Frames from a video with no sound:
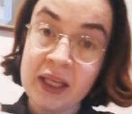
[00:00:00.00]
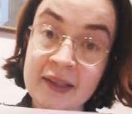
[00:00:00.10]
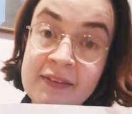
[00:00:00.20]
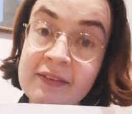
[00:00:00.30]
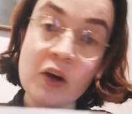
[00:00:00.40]

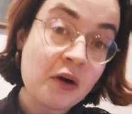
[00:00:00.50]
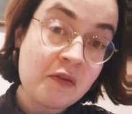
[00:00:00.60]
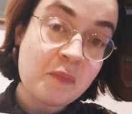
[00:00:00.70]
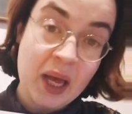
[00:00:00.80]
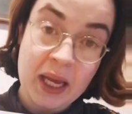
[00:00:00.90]
piece
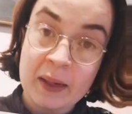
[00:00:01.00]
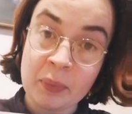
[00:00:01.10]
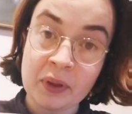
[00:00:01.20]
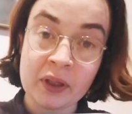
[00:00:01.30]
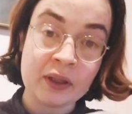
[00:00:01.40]
of
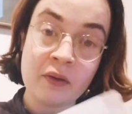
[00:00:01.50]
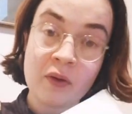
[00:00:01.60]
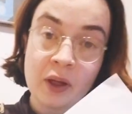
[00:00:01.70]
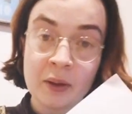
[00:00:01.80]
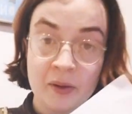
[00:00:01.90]
paper,
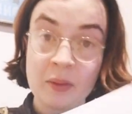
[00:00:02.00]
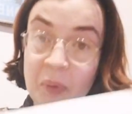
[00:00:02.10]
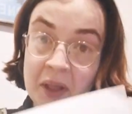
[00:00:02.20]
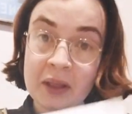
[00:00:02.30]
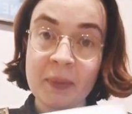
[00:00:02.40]
the
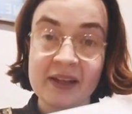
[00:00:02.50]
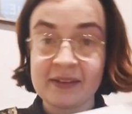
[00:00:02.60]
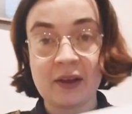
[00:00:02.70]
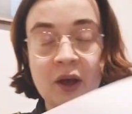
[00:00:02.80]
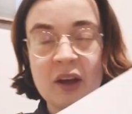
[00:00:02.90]
bigger the
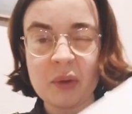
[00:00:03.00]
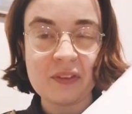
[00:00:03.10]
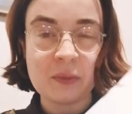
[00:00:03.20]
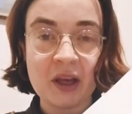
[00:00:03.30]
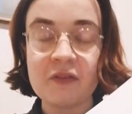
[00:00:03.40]
better. I've
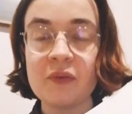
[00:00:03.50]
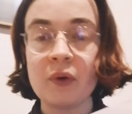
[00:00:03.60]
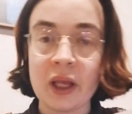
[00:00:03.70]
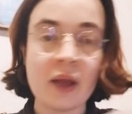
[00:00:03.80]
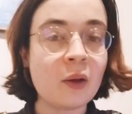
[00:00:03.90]
got some
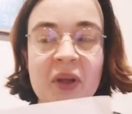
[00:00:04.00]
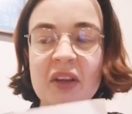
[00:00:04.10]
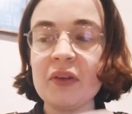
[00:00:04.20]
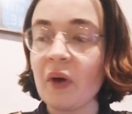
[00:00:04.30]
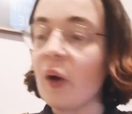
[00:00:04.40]
A4 here, but
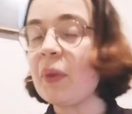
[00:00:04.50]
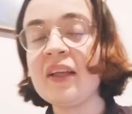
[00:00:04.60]
if you've got a